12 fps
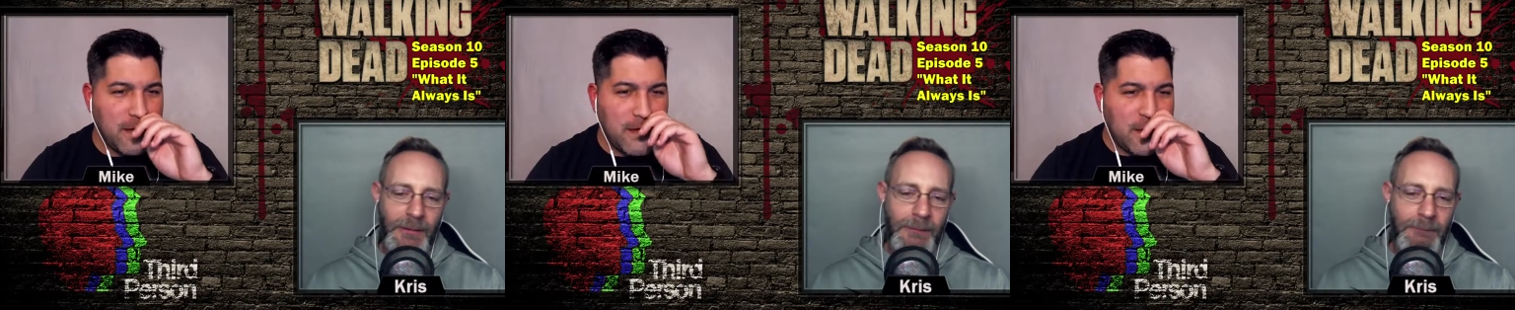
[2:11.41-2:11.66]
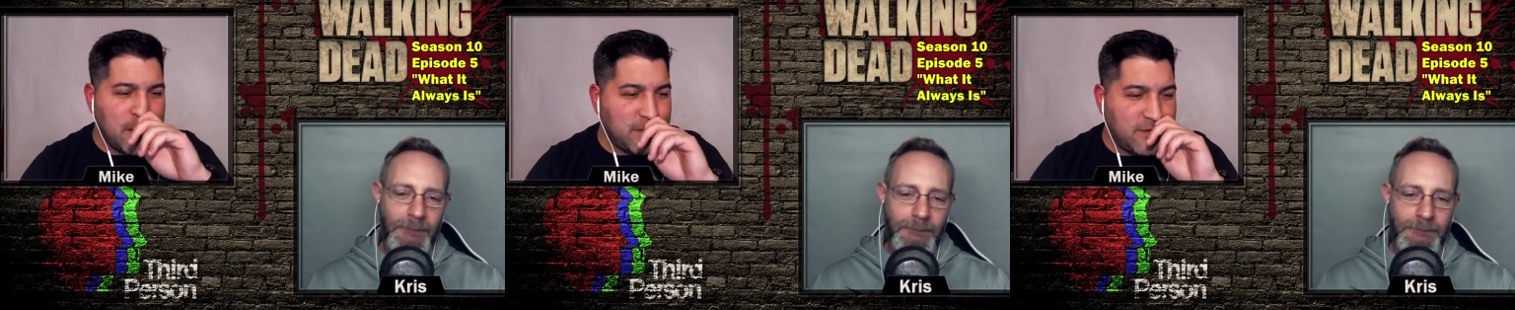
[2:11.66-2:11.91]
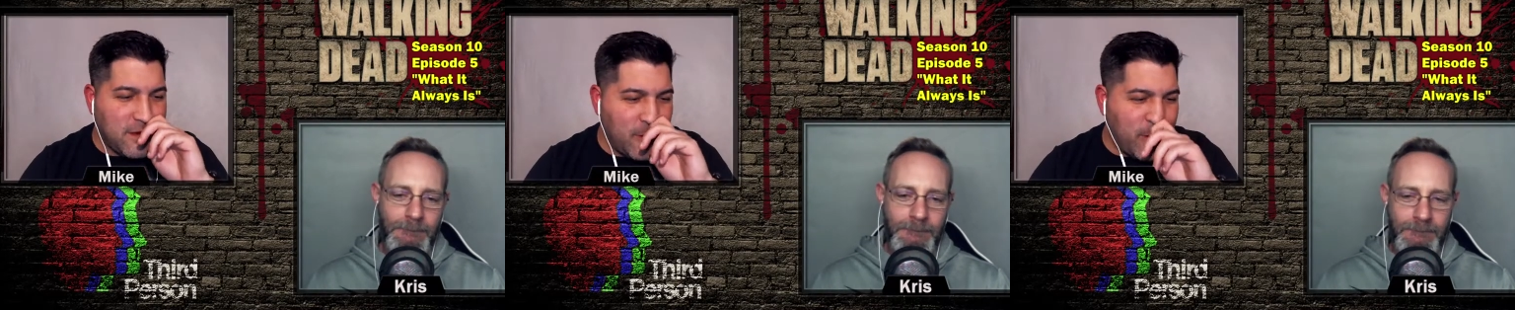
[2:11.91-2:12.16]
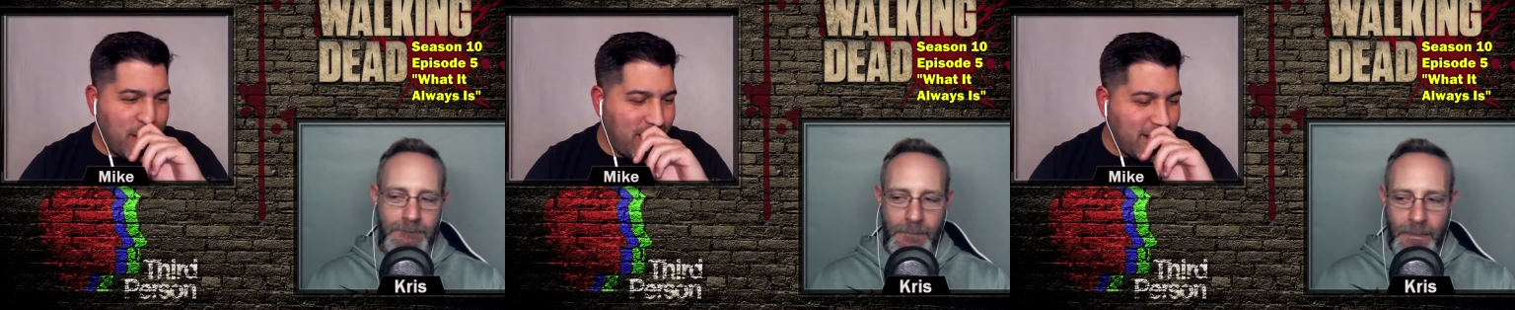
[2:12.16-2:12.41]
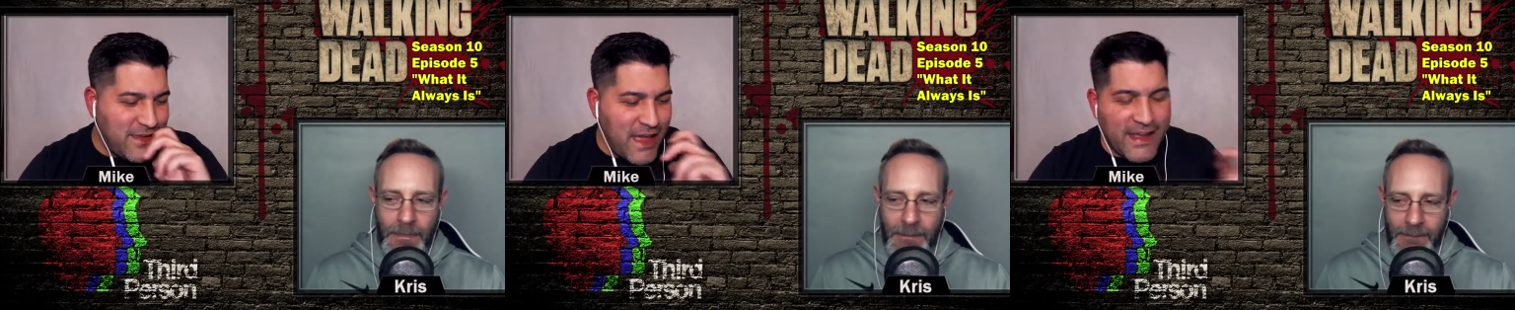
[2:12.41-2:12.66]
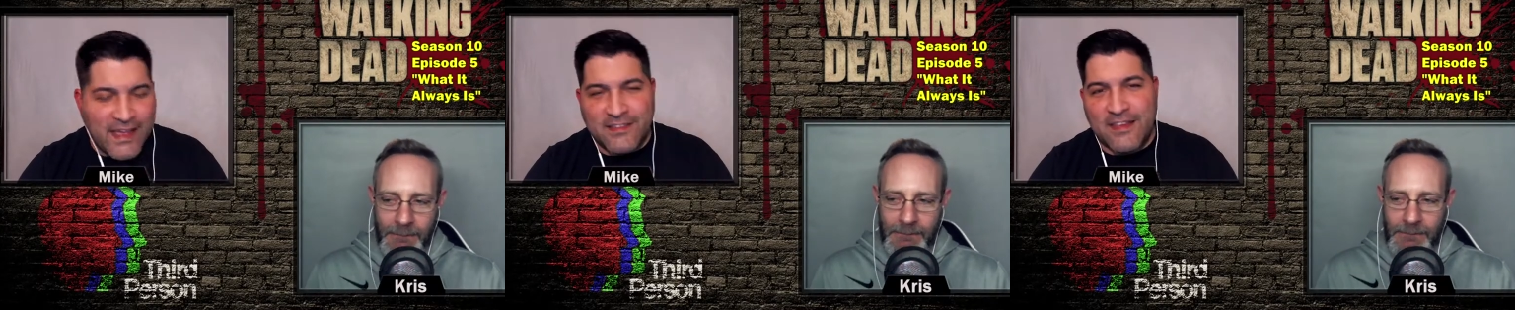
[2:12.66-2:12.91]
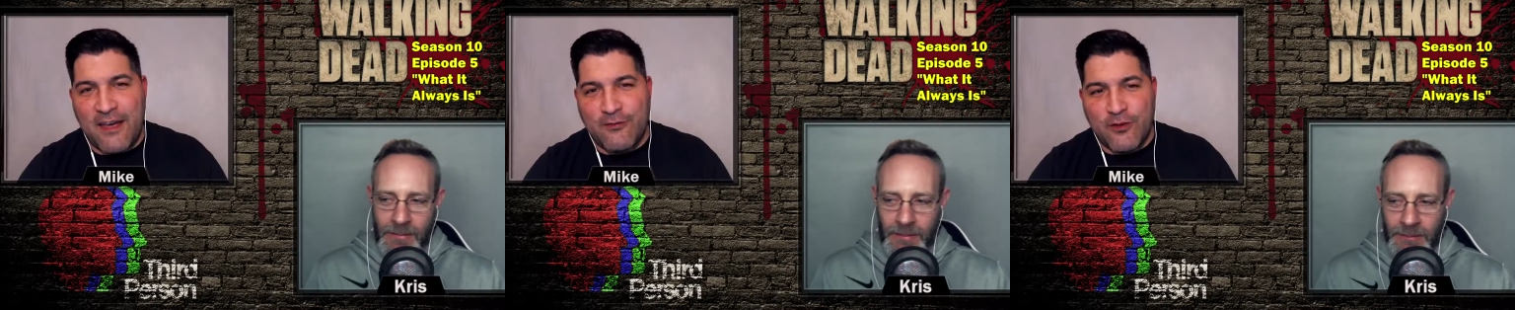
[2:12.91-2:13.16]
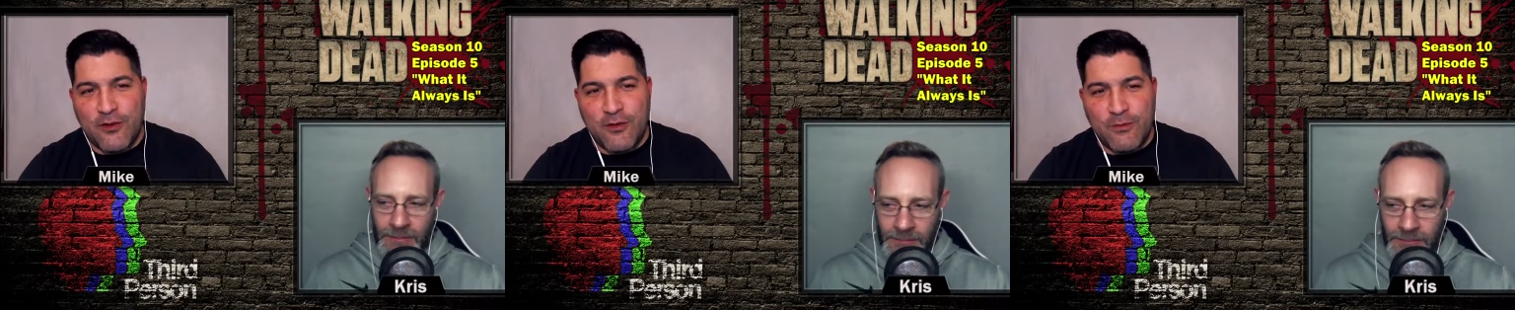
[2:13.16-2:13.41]
Speaker 1: So uh, yeah, I guess
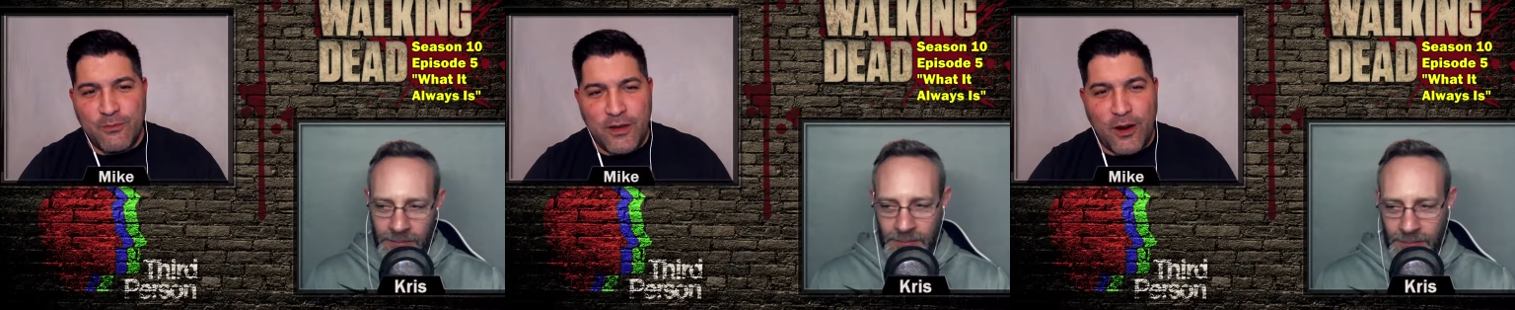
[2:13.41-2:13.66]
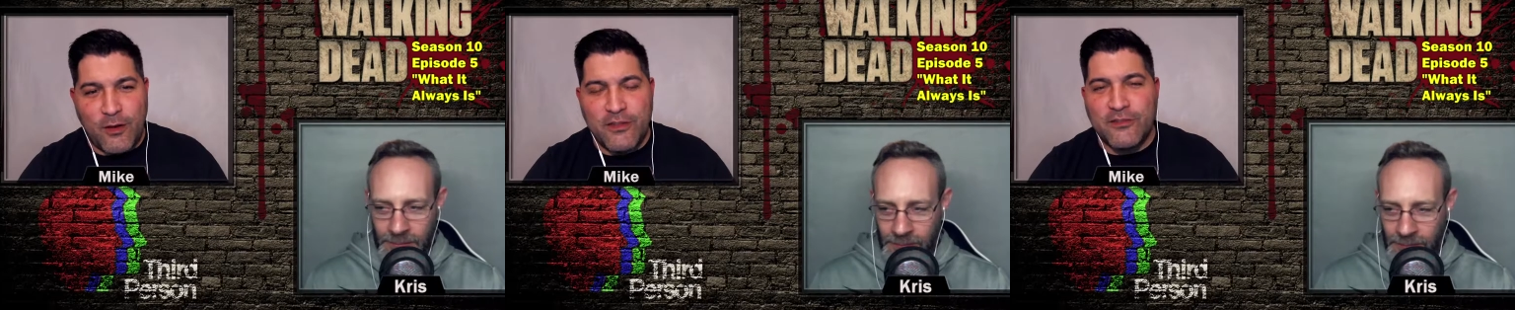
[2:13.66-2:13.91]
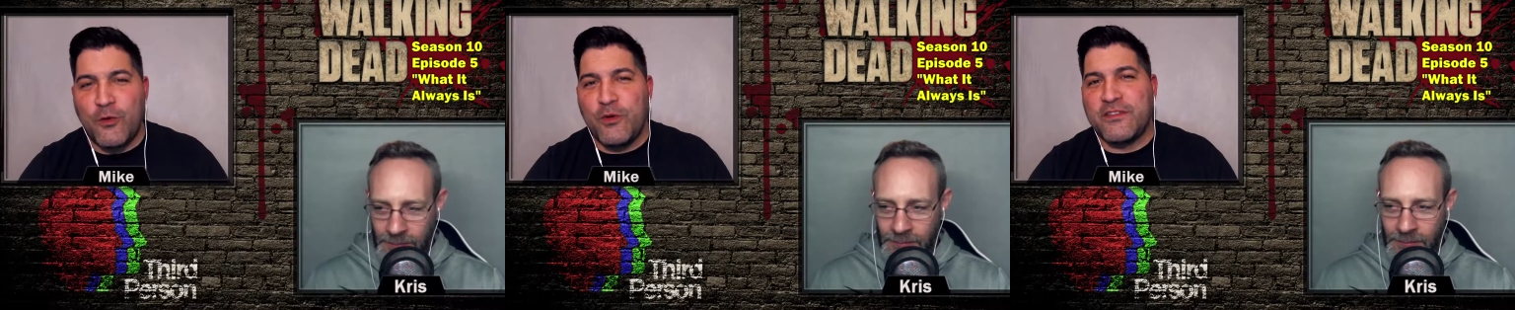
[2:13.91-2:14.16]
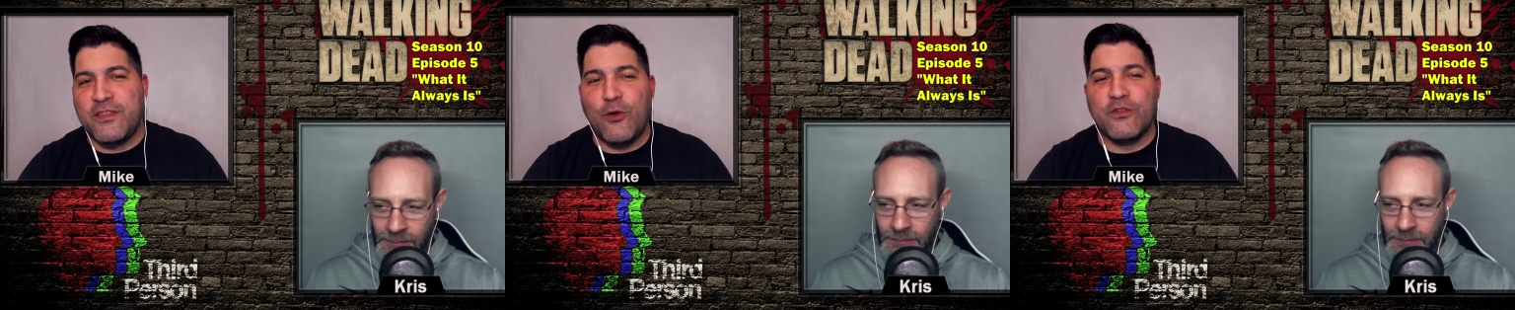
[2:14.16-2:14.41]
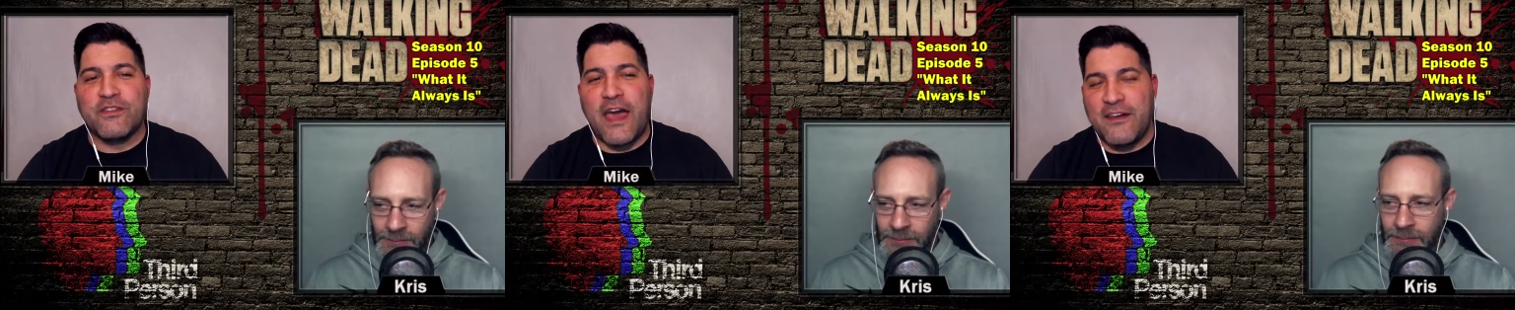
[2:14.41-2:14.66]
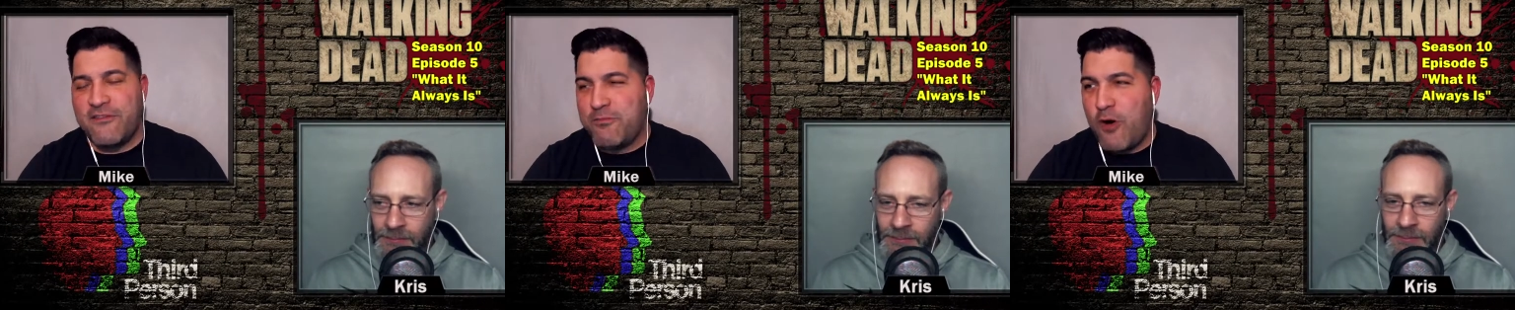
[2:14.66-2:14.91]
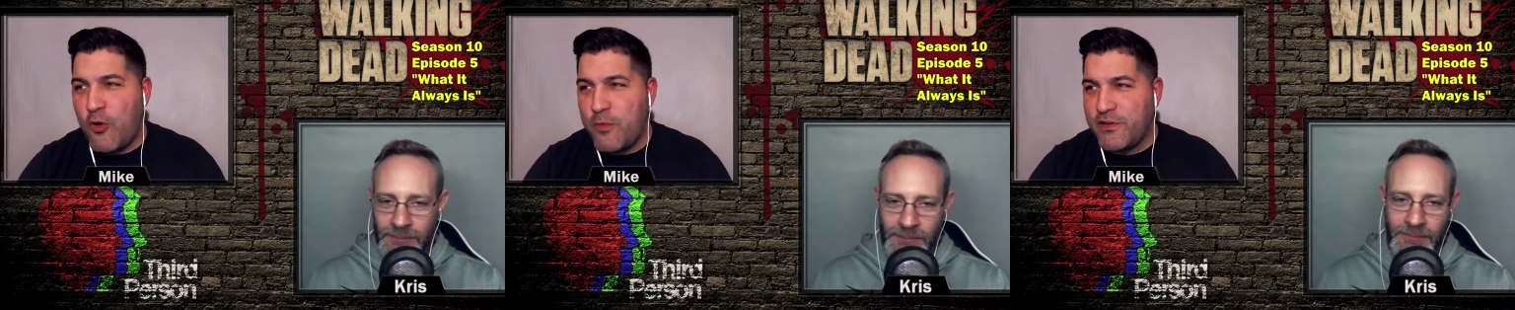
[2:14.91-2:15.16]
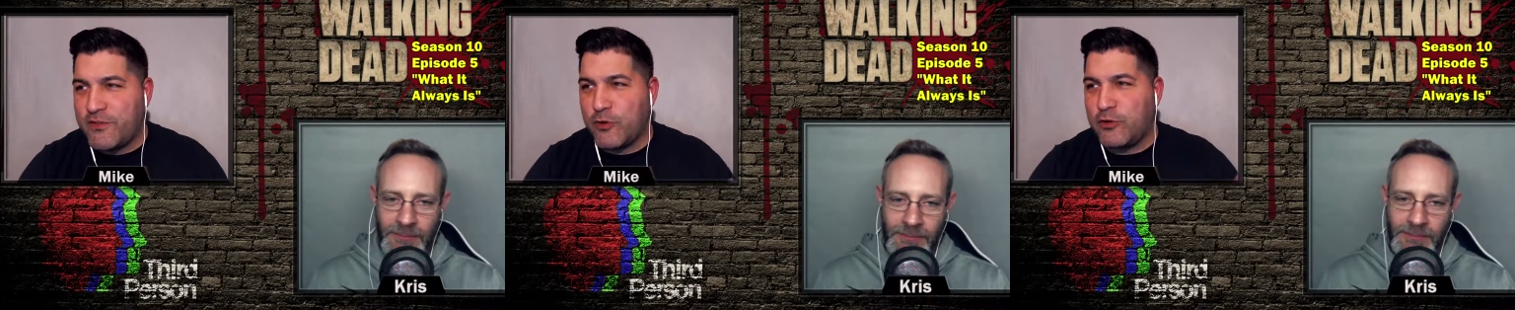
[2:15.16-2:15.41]
after you know, there's always those kind of moments
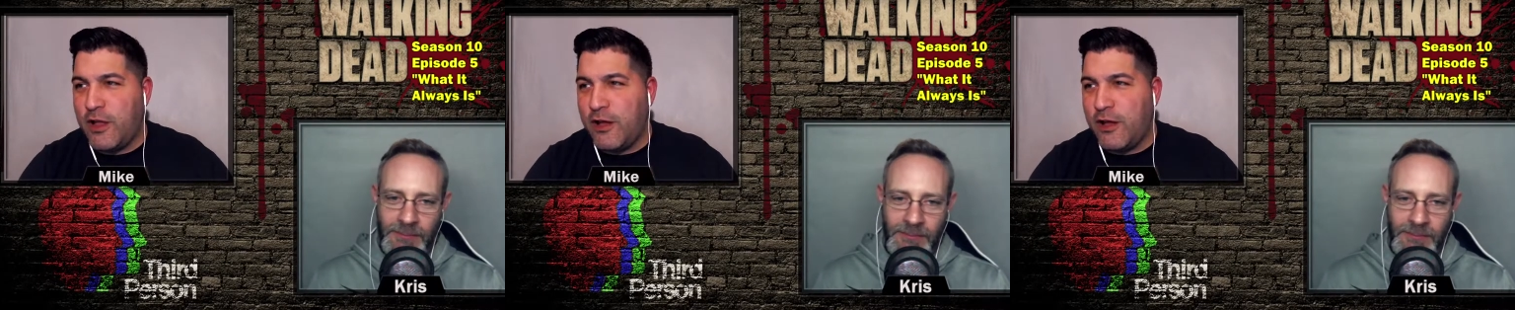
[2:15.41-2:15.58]
or love